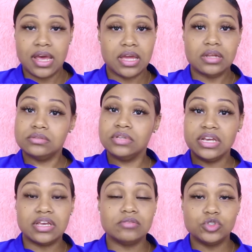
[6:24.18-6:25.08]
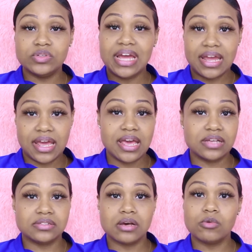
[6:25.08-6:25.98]
and it gives you that
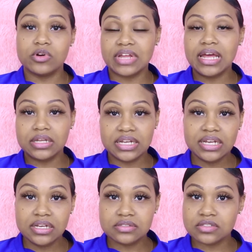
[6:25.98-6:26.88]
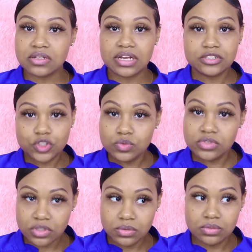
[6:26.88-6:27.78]
heads up or that lead so that you
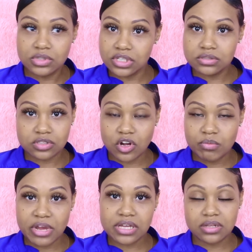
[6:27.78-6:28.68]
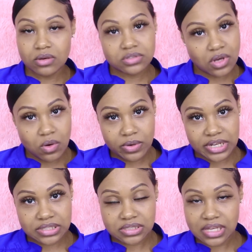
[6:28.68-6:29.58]
too can start making those
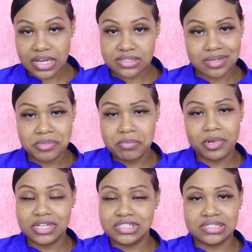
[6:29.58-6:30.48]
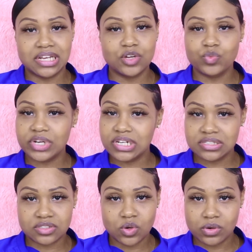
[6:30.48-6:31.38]
coins. And some people are just getting rid of these
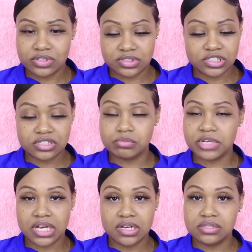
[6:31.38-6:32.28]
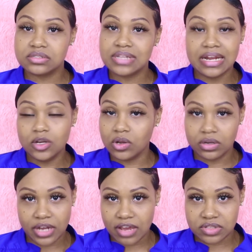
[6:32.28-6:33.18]
stores just because they no
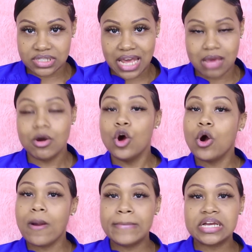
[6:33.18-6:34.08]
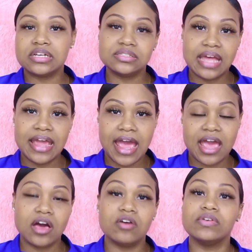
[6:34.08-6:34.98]
longer have the time, or because they
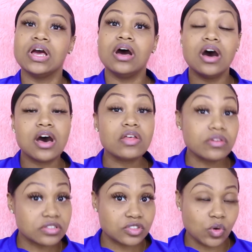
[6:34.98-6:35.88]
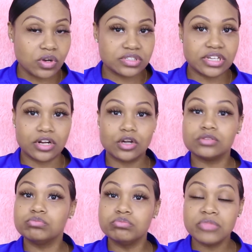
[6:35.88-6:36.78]
have other stores that
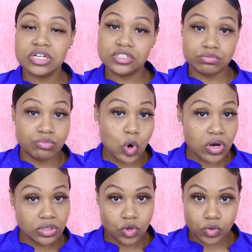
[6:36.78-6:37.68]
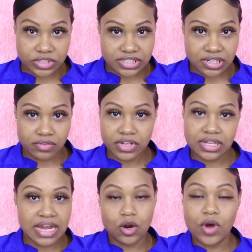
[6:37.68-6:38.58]
are much more lucrative and
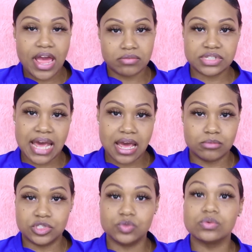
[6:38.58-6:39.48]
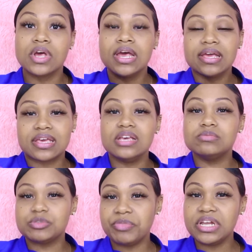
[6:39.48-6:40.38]
they don't have time to keep
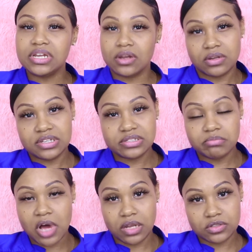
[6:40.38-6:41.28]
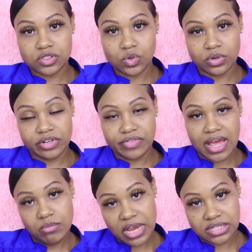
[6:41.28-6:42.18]
spending on this smaller store, if
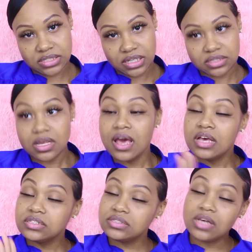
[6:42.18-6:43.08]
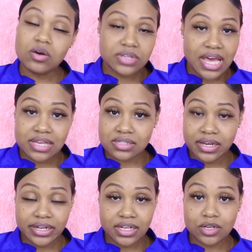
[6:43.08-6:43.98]
that makes sense. So yes,
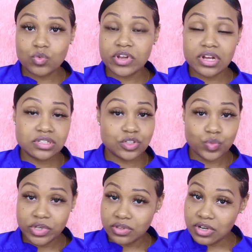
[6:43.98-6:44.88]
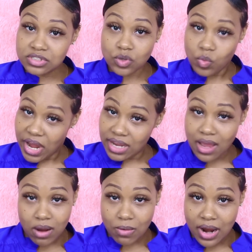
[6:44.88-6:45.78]
honey, where there's a will, there's a way.
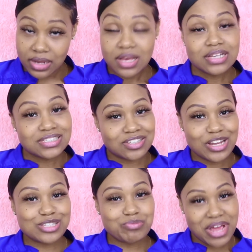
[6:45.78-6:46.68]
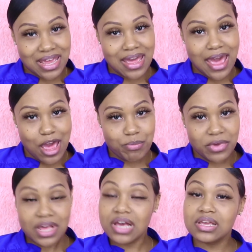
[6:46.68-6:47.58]
All right, so let's make it
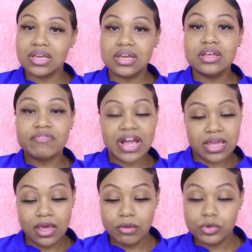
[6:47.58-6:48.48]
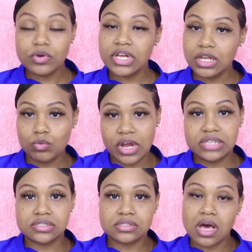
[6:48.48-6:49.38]
happen. Again, if I can help you in any way,
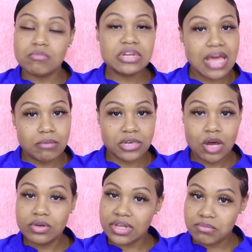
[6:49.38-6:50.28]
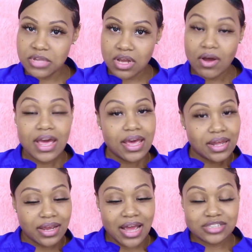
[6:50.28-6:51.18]
just comment down below and let me know,
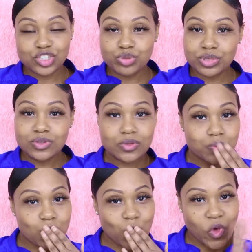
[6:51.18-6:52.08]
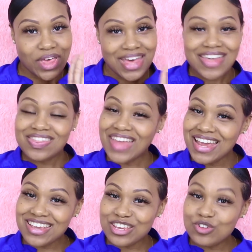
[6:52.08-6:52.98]
and I got you, boo.
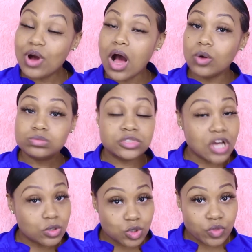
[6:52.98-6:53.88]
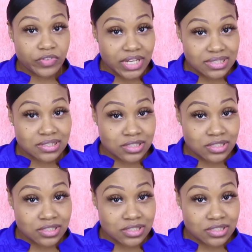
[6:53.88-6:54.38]
Thank you. Oh, don't you forget to